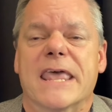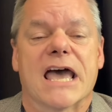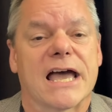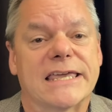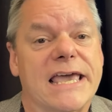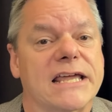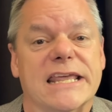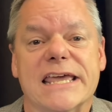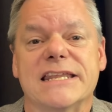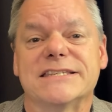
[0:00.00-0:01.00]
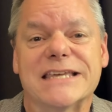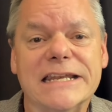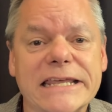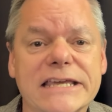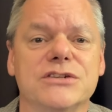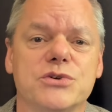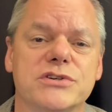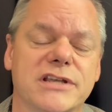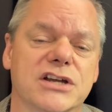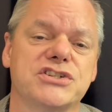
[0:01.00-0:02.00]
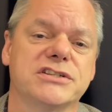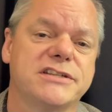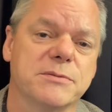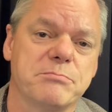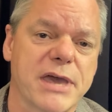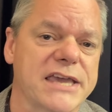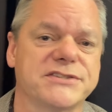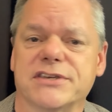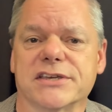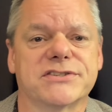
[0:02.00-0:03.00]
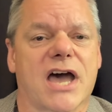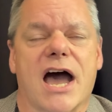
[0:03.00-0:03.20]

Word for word: again, it is an introduction to basics.